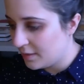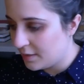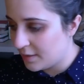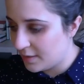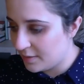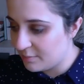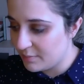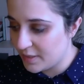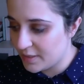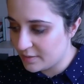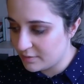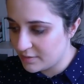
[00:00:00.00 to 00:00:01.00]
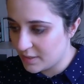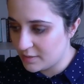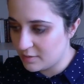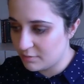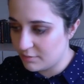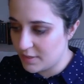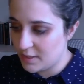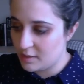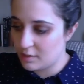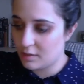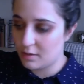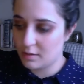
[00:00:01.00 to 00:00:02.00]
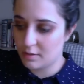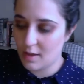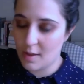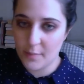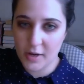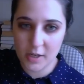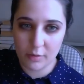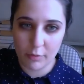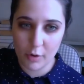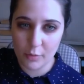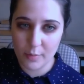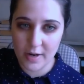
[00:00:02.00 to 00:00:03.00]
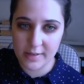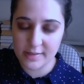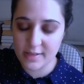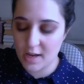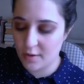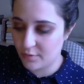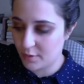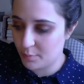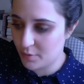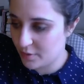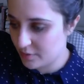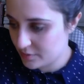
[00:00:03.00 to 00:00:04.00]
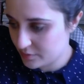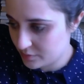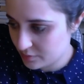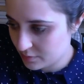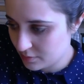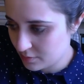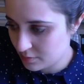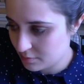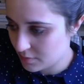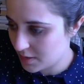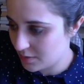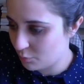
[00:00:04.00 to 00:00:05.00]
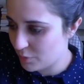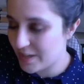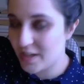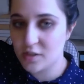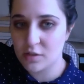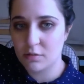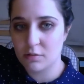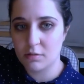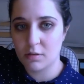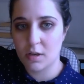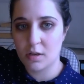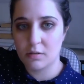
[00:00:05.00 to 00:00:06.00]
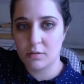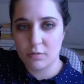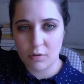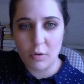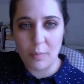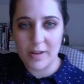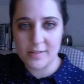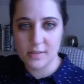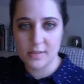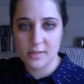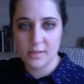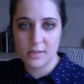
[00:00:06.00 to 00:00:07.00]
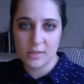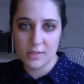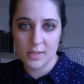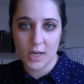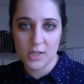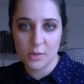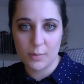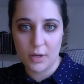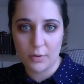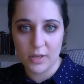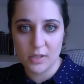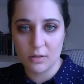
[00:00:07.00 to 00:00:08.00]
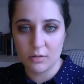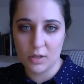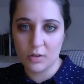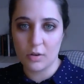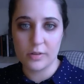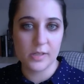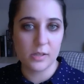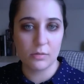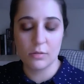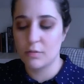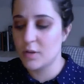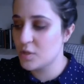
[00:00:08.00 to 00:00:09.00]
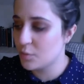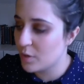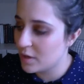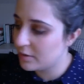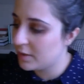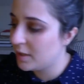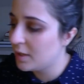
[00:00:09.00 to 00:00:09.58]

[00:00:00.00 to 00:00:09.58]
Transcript: I don't tend to read that many romance heavy books, and when I do, the romances tend to be quite good and not at all cringeworthy.